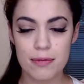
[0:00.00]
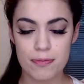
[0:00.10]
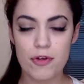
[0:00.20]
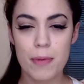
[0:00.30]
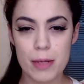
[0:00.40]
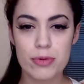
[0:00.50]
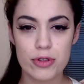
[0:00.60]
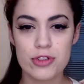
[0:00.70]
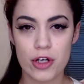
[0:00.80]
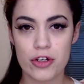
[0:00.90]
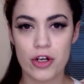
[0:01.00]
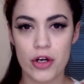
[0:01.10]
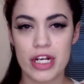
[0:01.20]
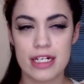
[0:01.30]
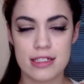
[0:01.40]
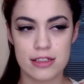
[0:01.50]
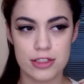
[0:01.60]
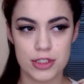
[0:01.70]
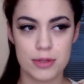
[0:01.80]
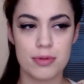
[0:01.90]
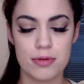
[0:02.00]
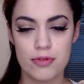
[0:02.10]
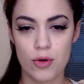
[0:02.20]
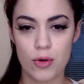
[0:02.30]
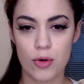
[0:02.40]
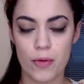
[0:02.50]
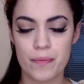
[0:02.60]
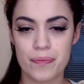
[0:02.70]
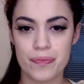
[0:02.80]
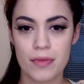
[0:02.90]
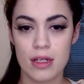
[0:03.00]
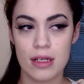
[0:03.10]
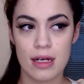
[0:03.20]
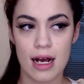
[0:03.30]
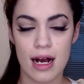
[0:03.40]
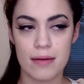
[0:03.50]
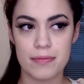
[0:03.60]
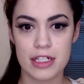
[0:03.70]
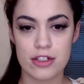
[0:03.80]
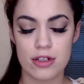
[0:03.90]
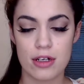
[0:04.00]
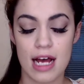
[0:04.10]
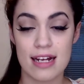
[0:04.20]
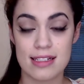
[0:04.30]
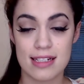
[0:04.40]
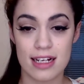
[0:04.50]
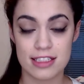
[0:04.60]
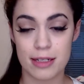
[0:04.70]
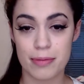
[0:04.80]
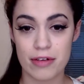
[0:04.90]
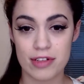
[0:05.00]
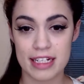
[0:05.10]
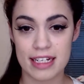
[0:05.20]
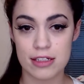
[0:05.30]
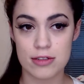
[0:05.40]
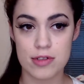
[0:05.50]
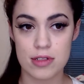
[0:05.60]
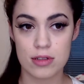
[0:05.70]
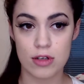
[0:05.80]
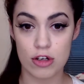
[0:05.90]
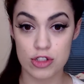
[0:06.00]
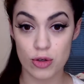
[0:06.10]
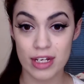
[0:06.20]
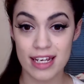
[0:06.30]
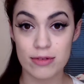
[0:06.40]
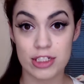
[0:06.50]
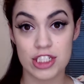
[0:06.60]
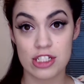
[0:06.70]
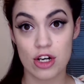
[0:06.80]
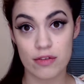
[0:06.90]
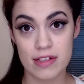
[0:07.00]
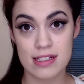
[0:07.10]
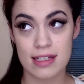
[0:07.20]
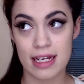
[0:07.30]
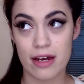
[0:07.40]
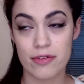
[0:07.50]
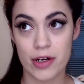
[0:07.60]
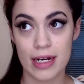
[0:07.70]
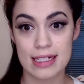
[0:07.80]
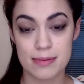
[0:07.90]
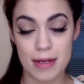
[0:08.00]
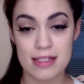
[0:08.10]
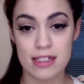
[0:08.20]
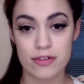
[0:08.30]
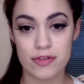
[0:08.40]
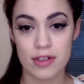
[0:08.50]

For people who don't know, it is a dupe for the Anastasia Beverly Hills contour kit, which is obviously a very expensive